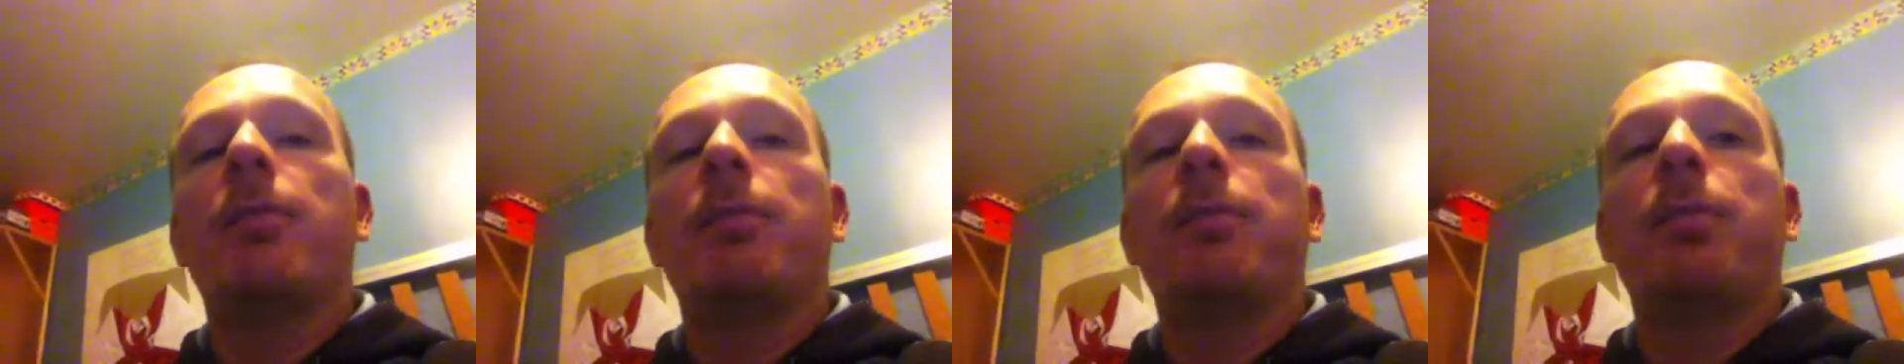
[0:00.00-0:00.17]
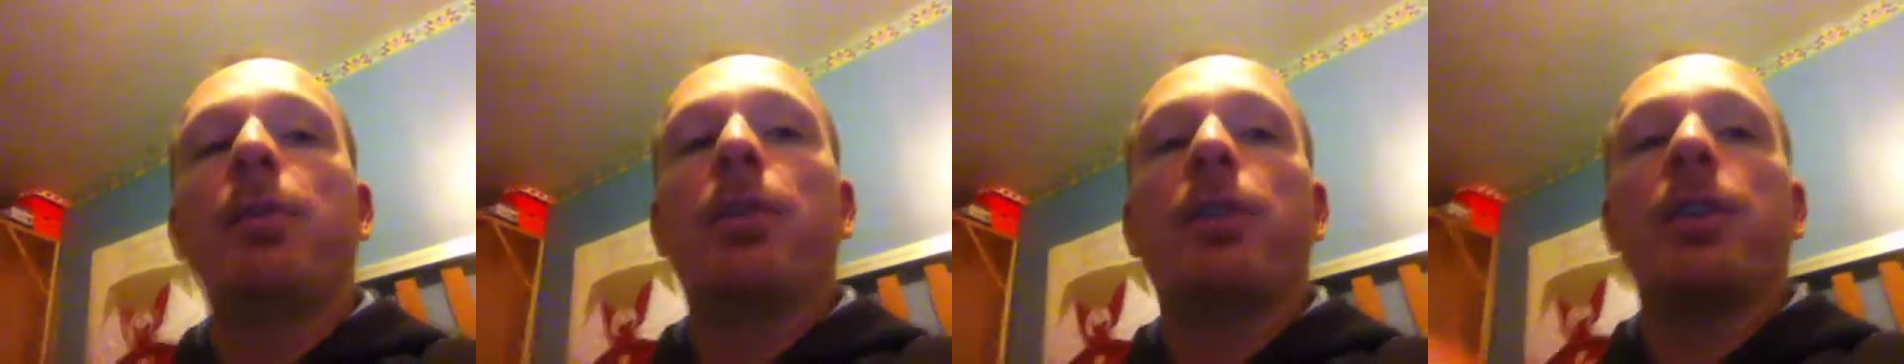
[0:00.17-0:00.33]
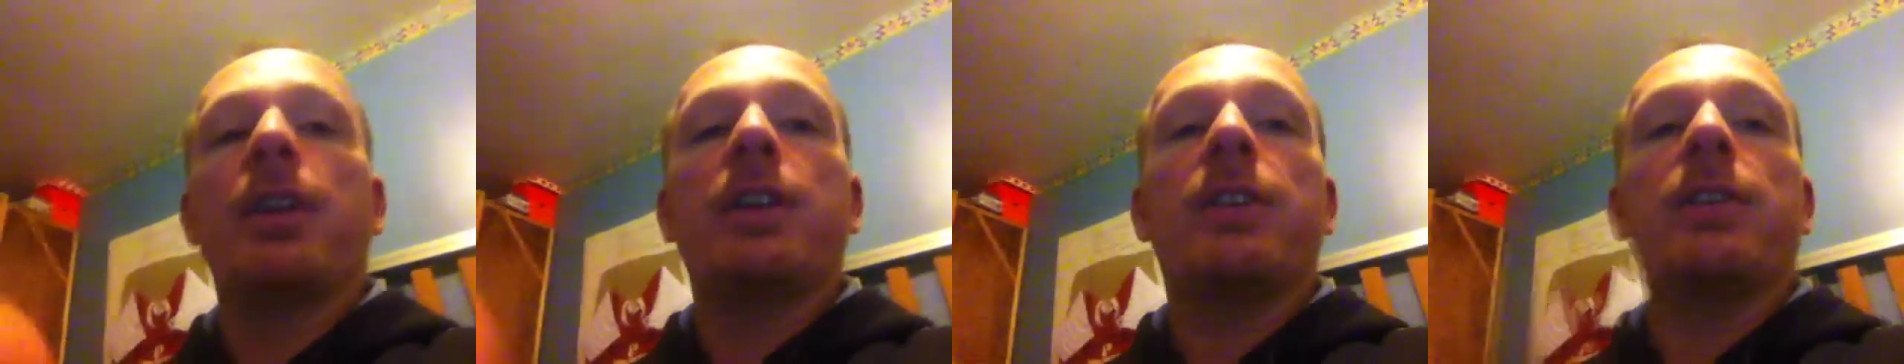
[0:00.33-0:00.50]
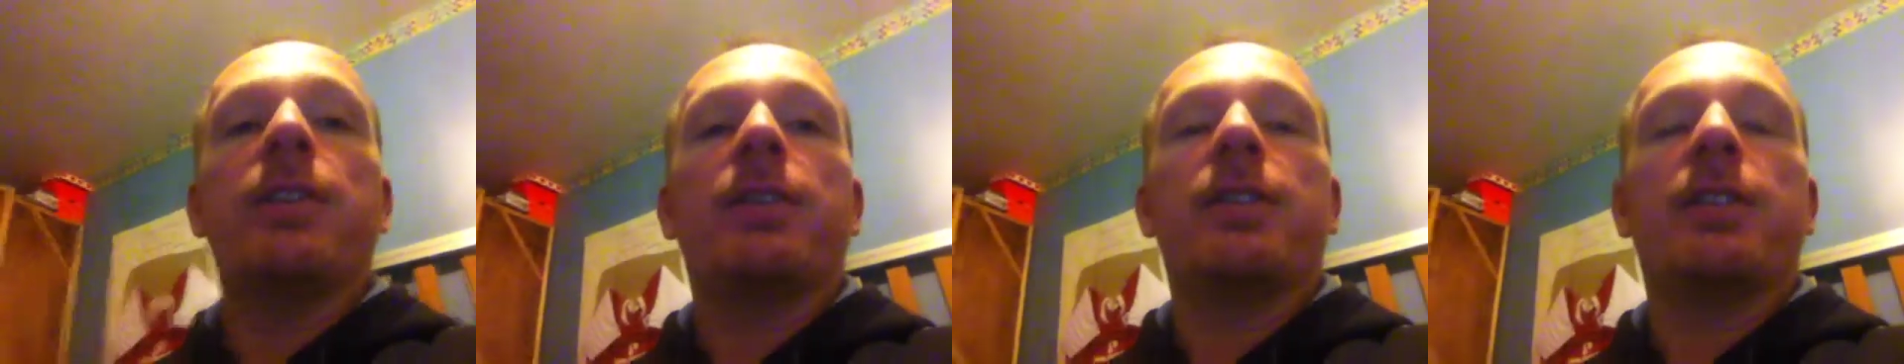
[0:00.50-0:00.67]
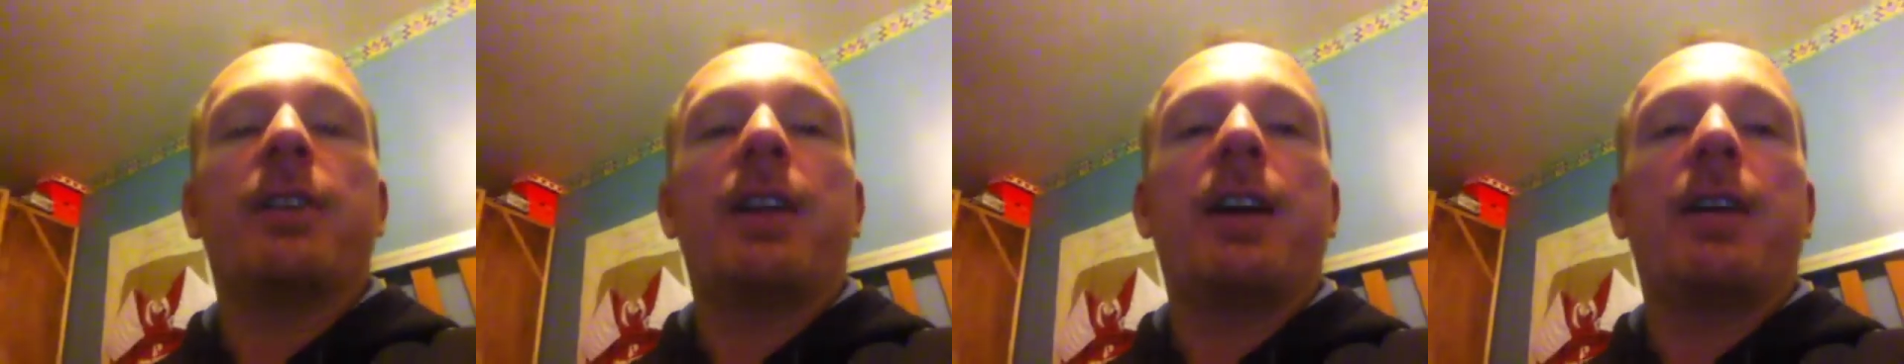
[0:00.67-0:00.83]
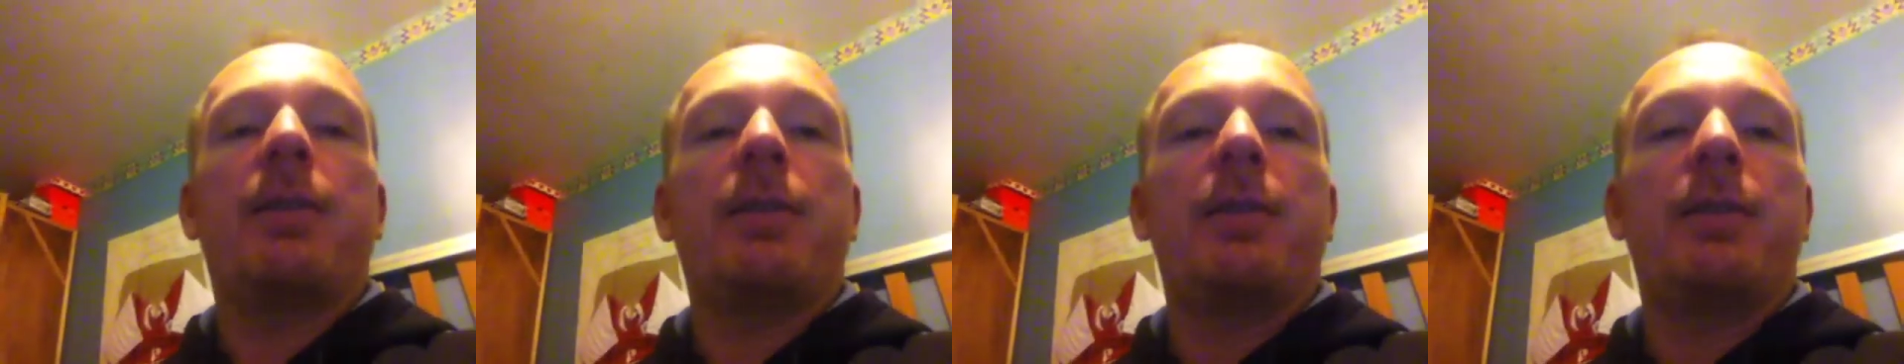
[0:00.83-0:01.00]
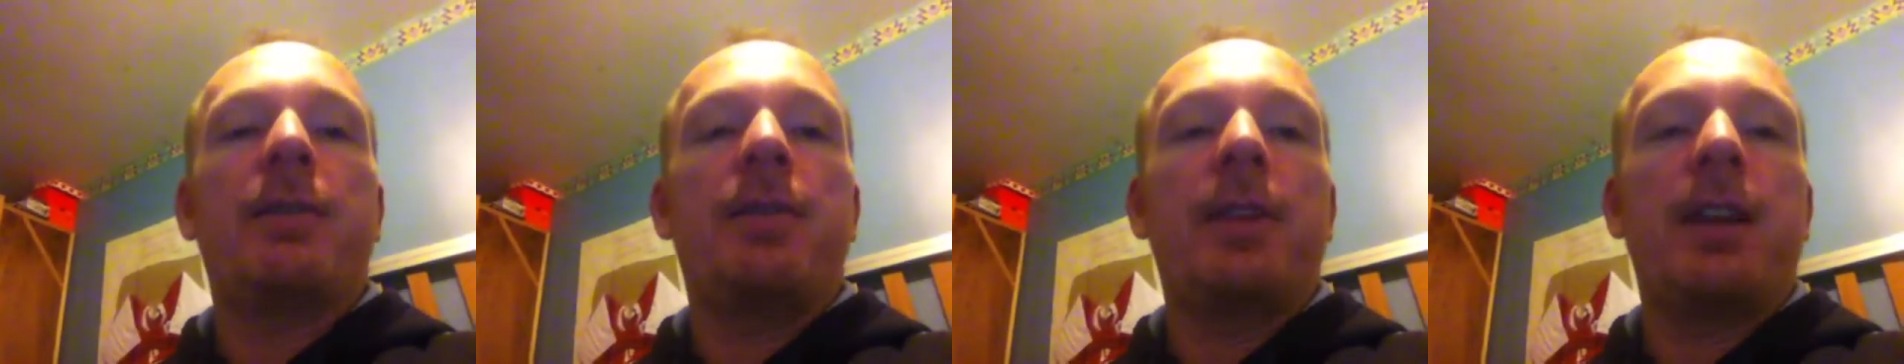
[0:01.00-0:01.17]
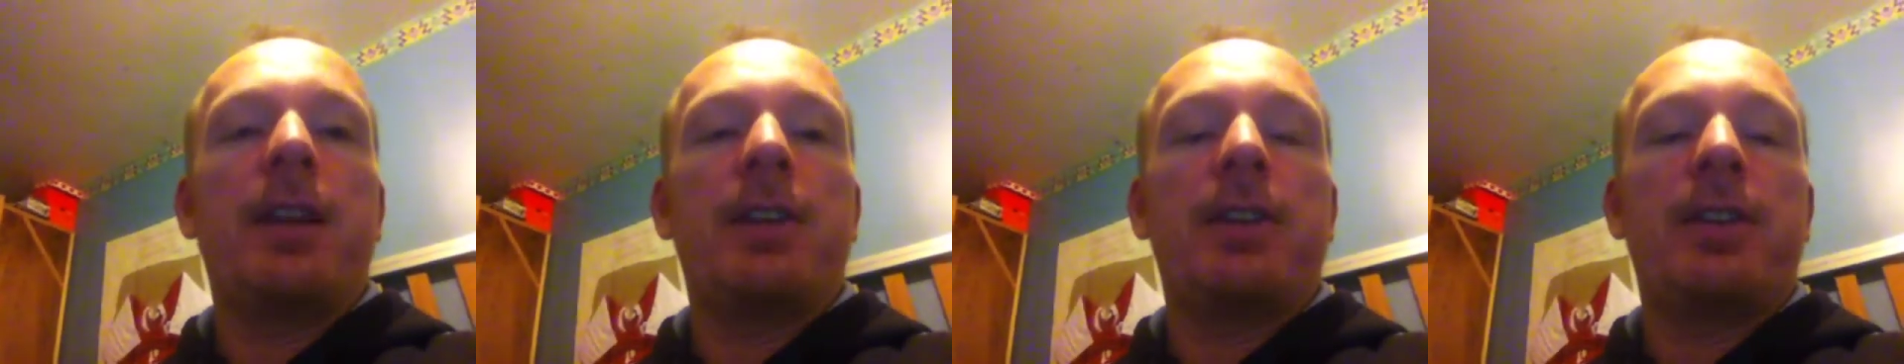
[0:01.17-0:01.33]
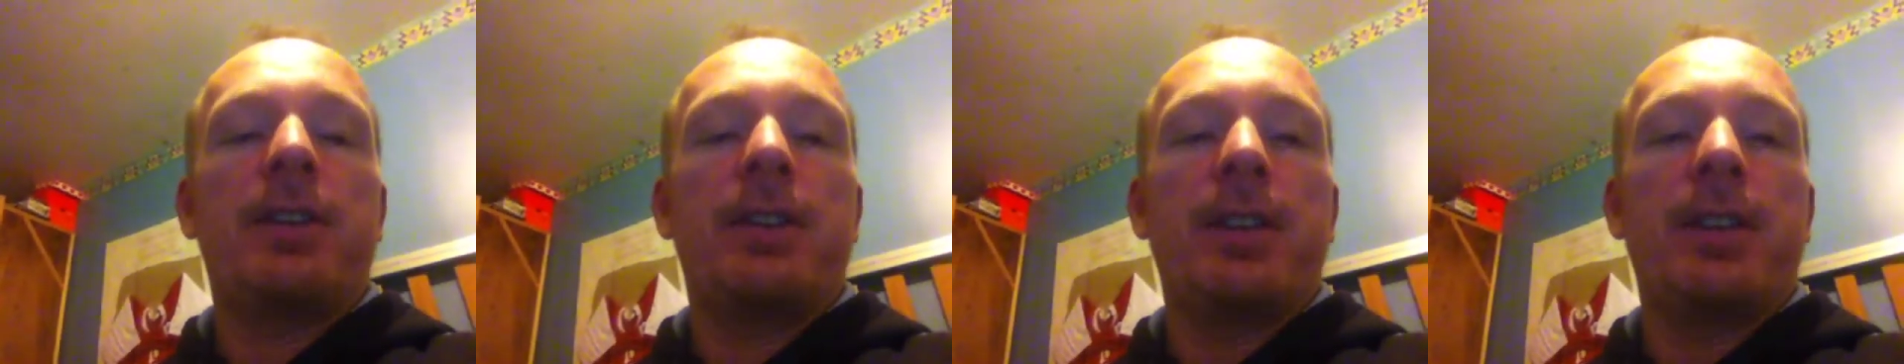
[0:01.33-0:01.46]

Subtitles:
but it doesn't have the flash